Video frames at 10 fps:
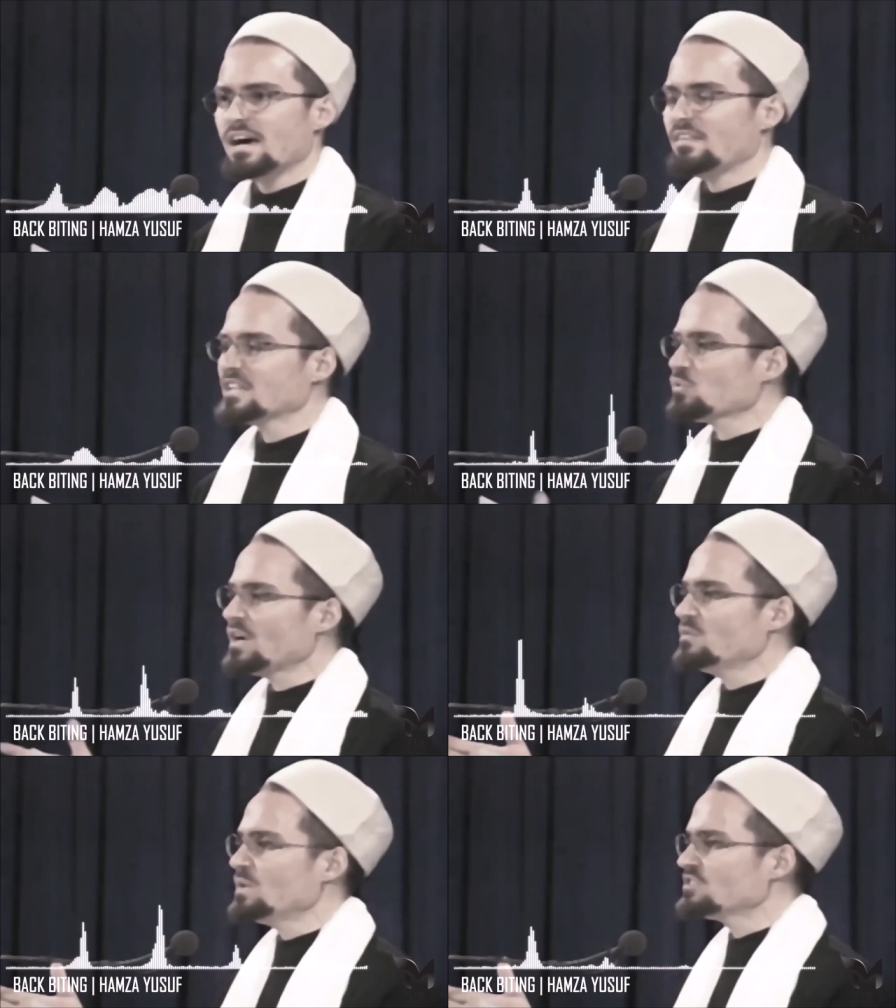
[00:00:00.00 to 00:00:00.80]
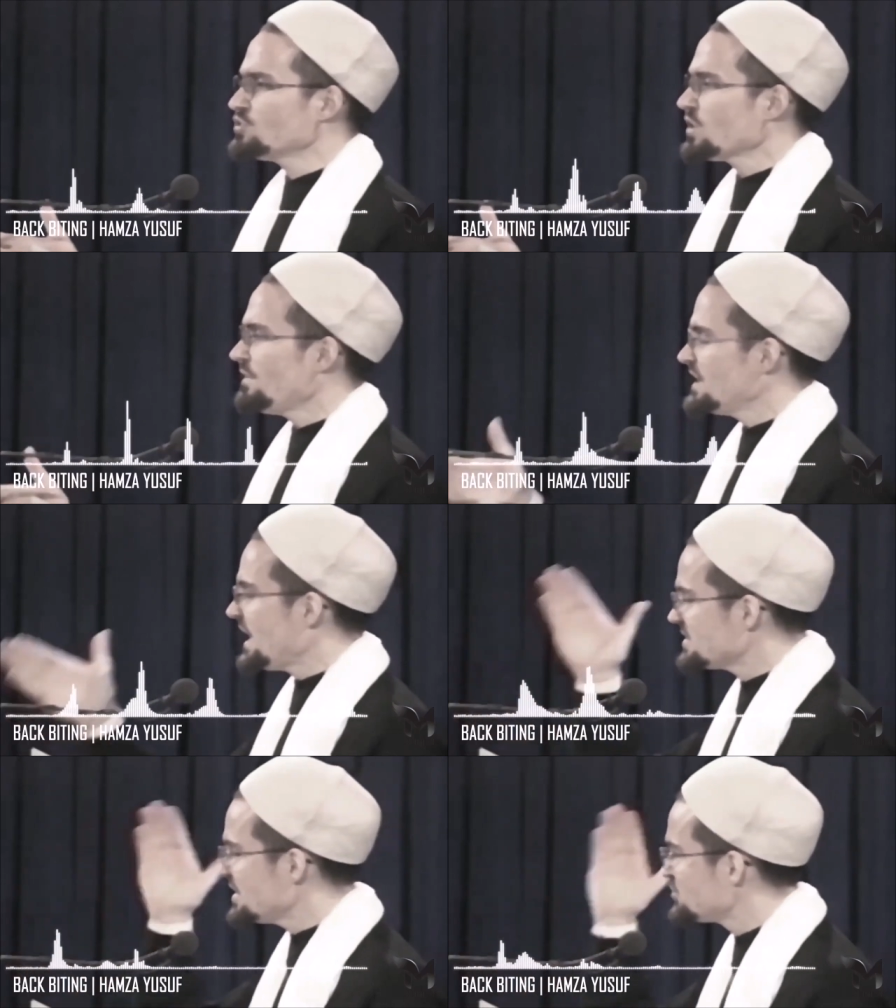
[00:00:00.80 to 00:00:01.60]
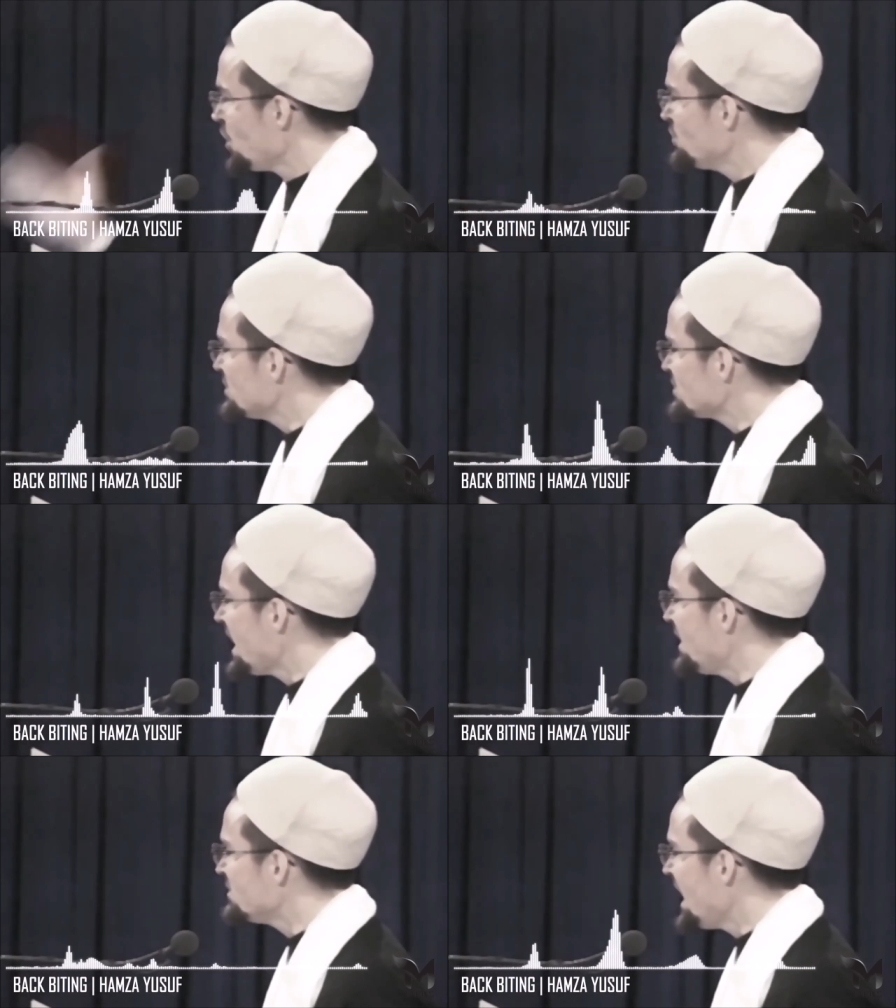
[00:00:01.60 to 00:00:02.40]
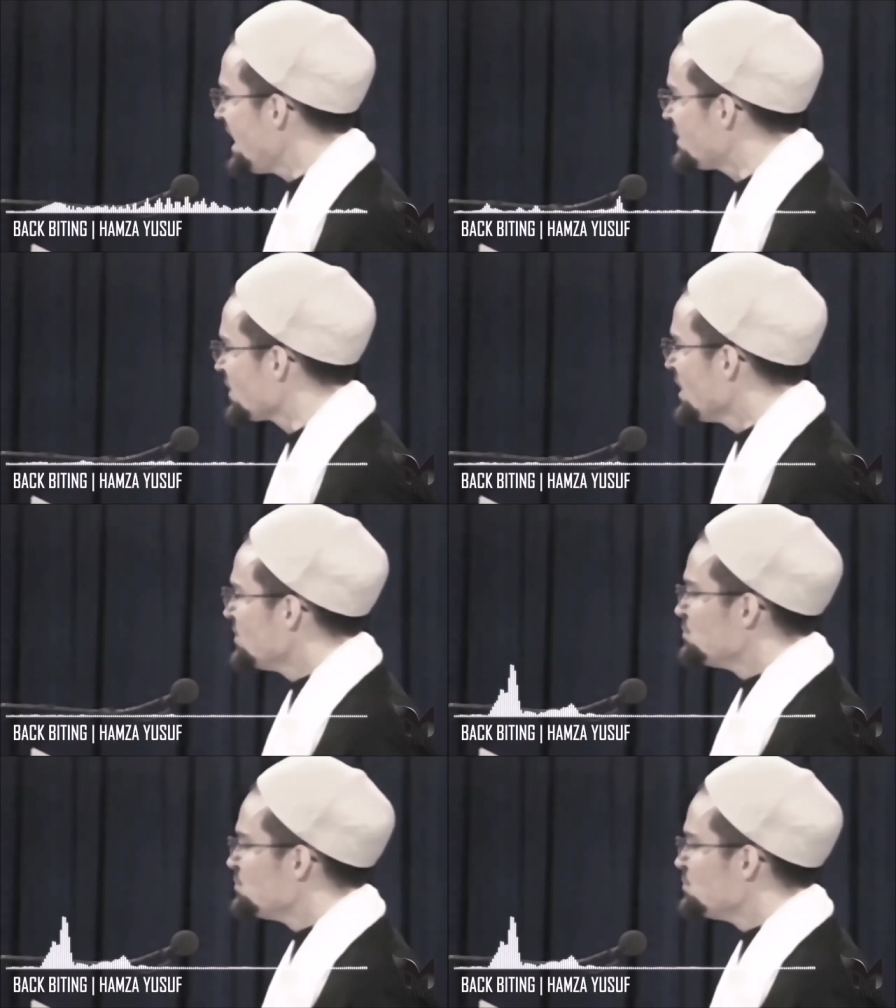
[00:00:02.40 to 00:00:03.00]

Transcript: And that's why the Messenger of Allah said, don't desire death.